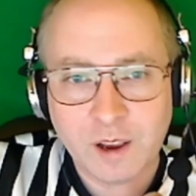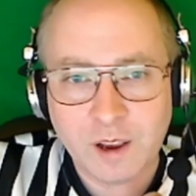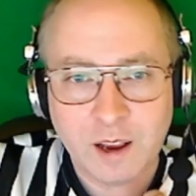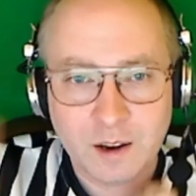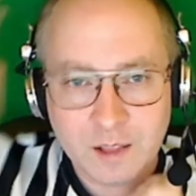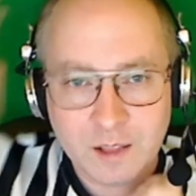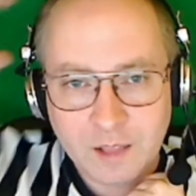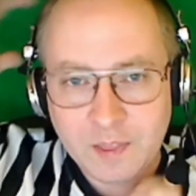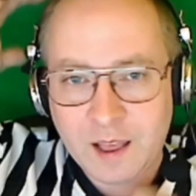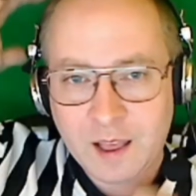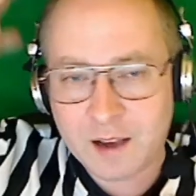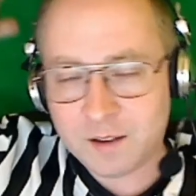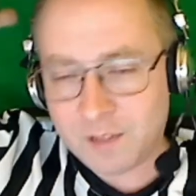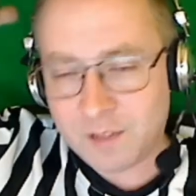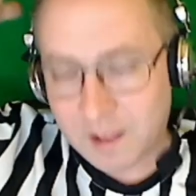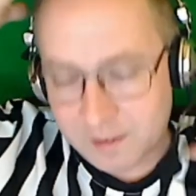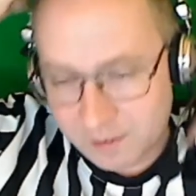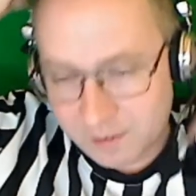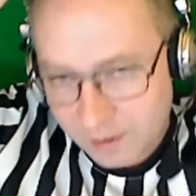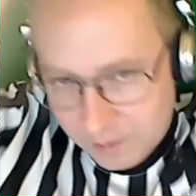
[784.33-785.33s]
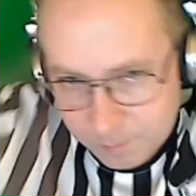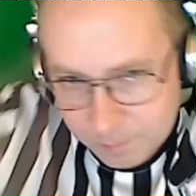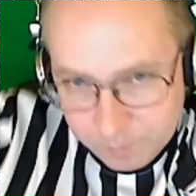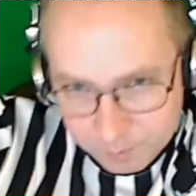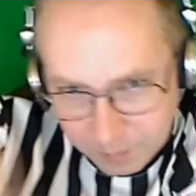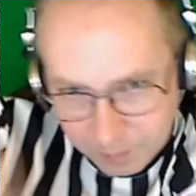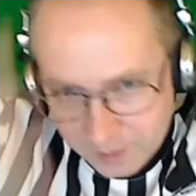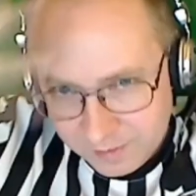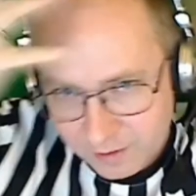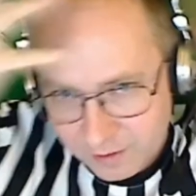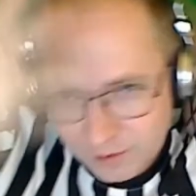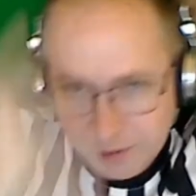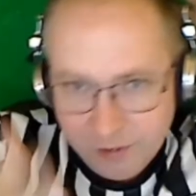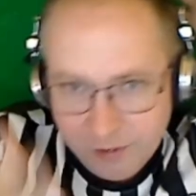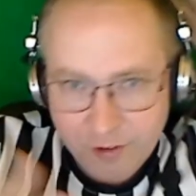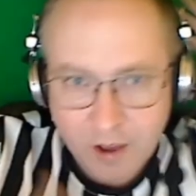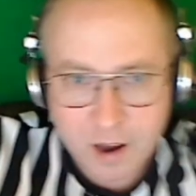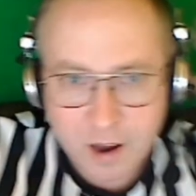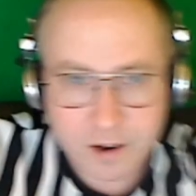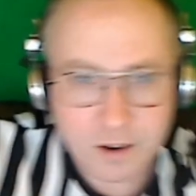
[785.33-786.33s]
and that's going to basically
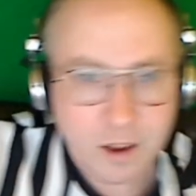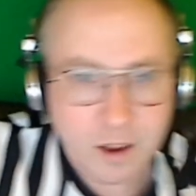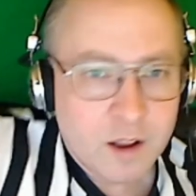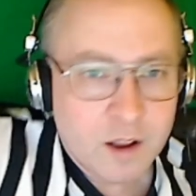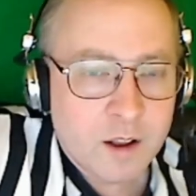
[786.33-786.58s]
slide.